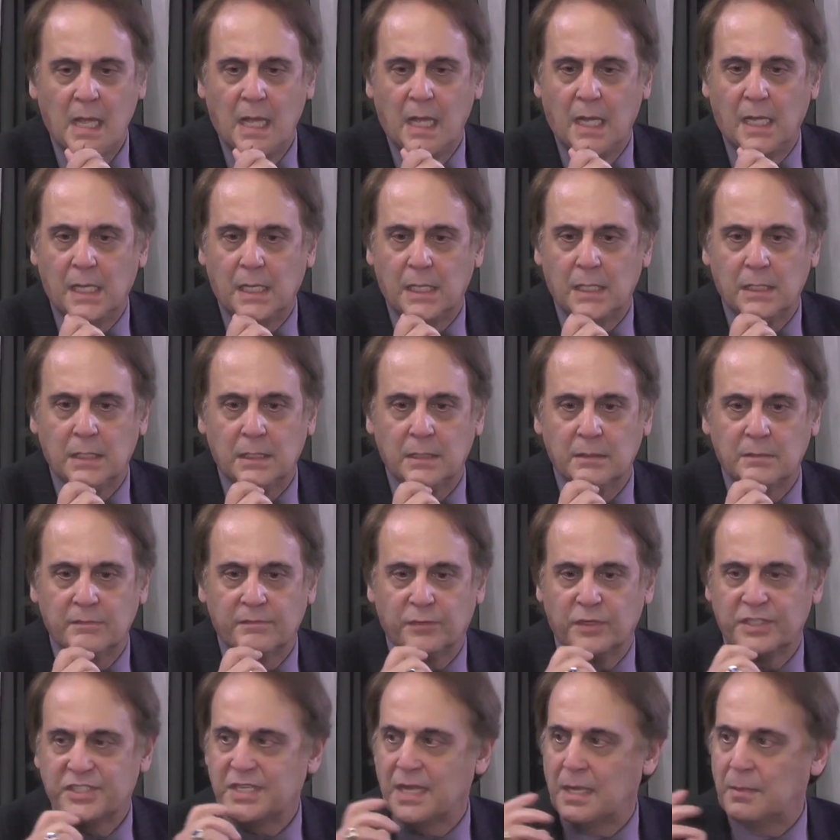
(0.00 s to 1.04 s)

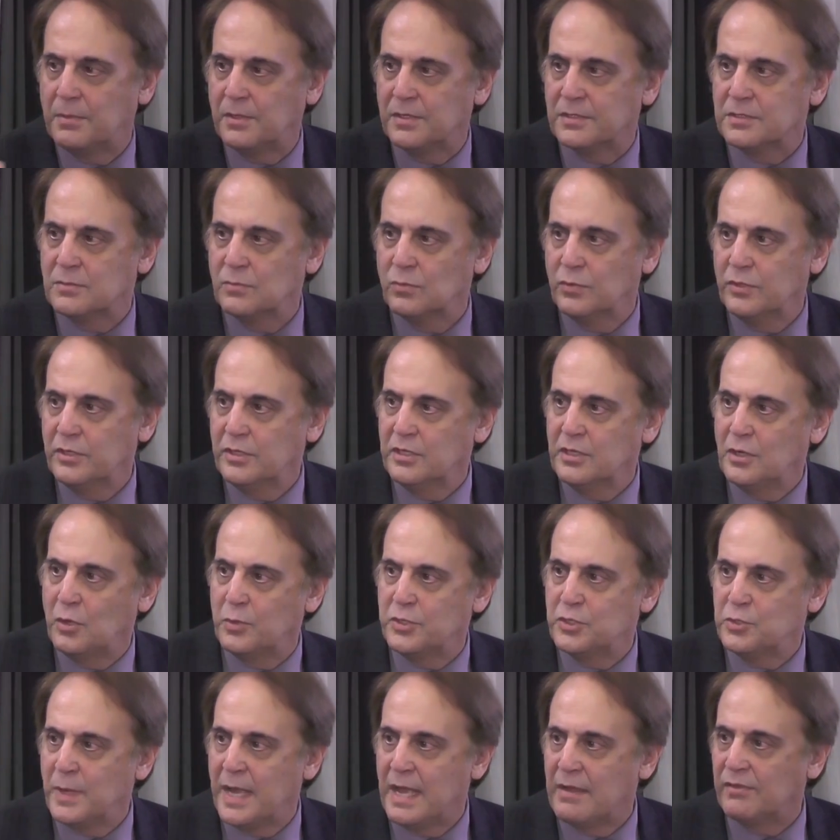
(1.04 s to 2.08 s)
For examples, we
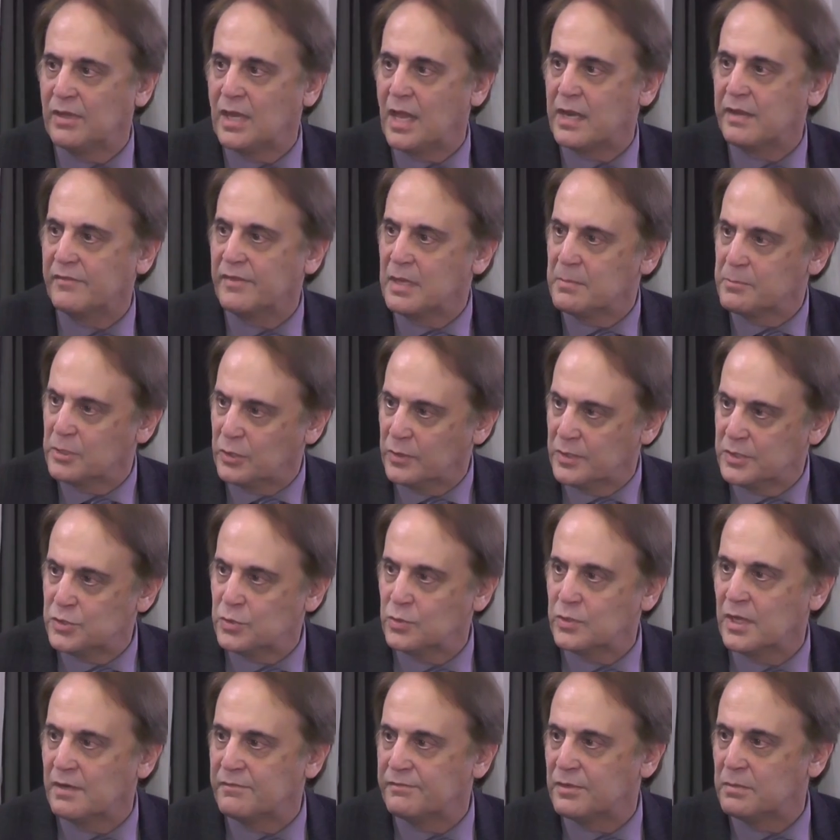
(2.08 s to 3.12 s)
do have a lot of immigrants who
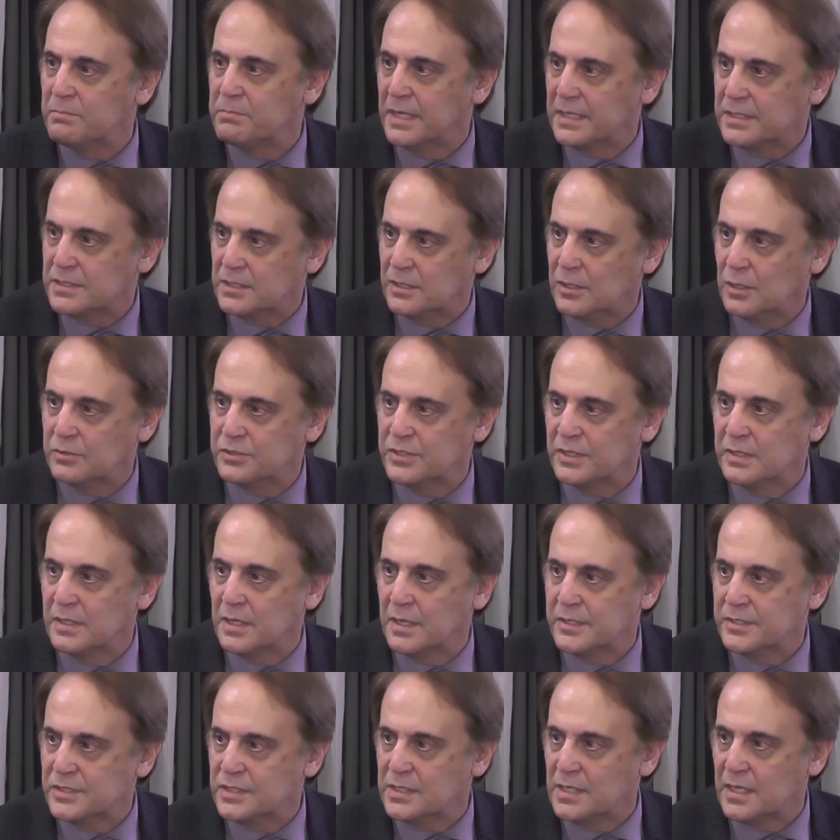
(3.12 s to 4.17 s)
come from Mexico to the
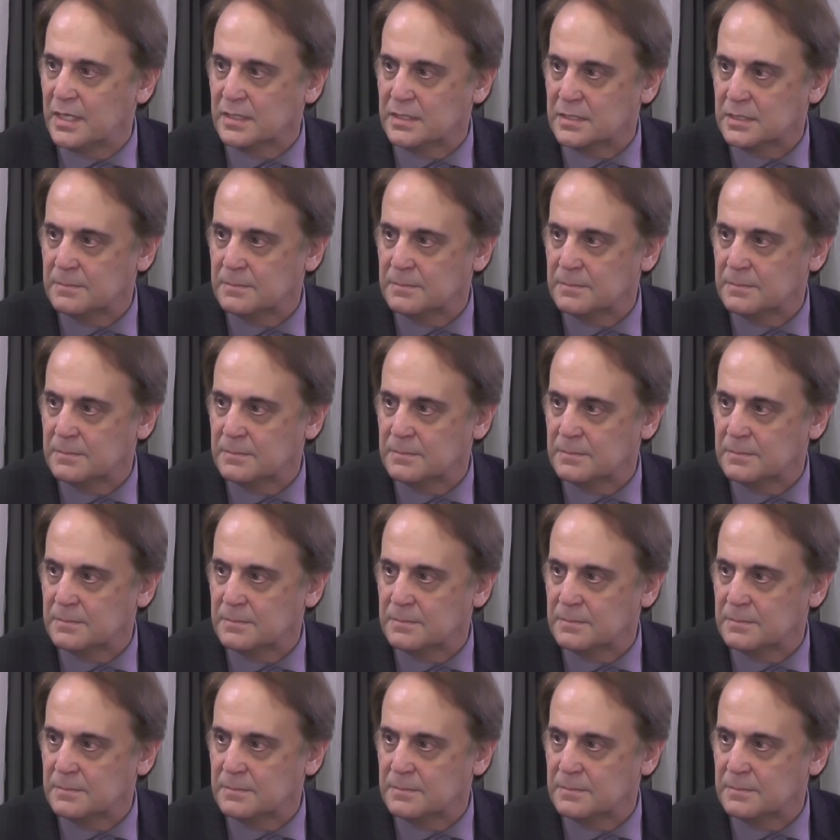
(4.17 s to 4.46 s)
United States.